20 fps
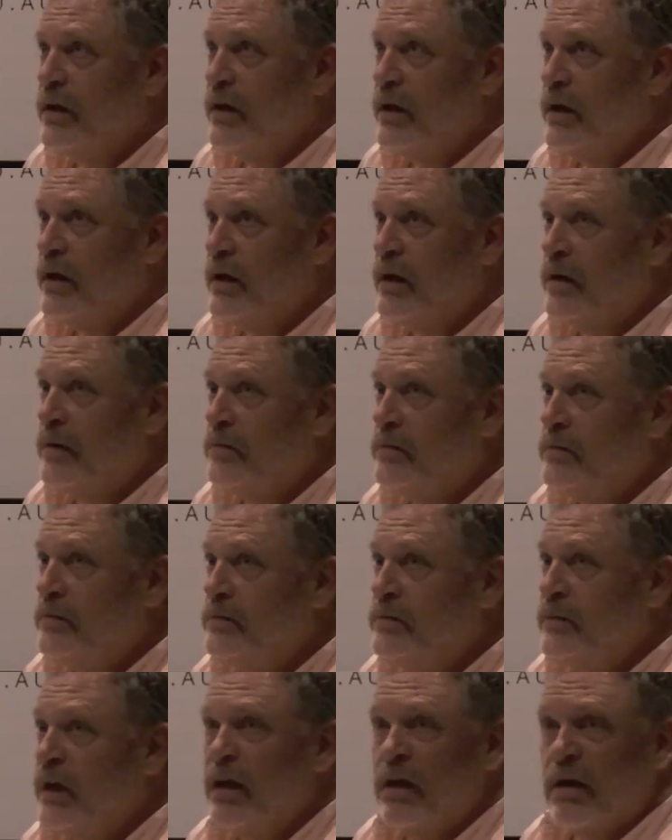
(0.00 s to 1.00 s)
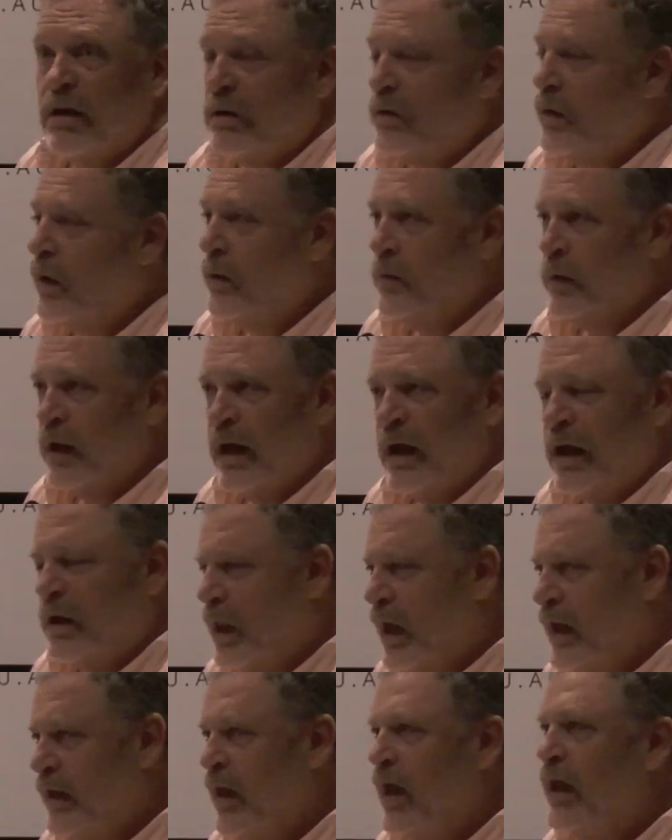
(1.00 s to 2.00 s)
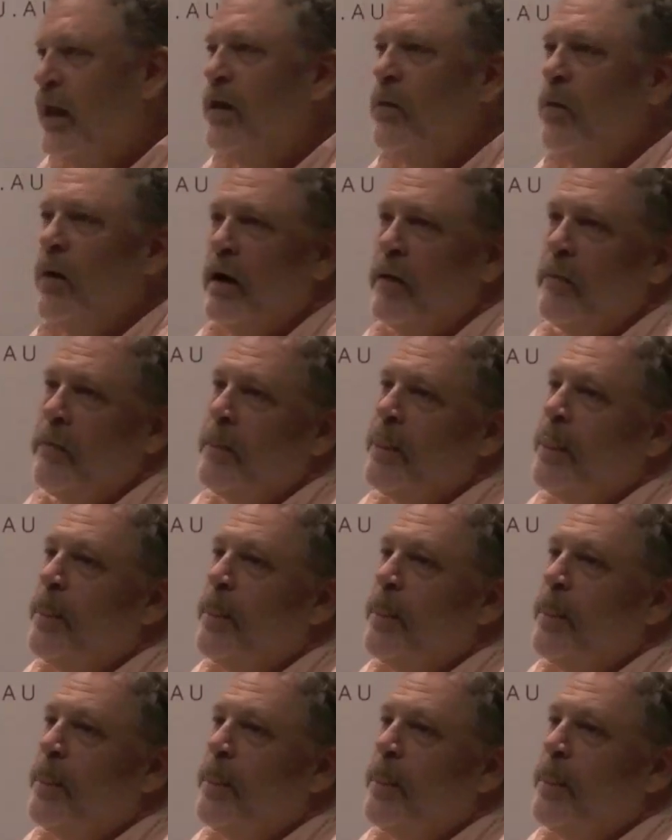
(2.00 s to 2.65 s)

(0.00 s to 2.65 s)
um, and it, it, like, the, anyway,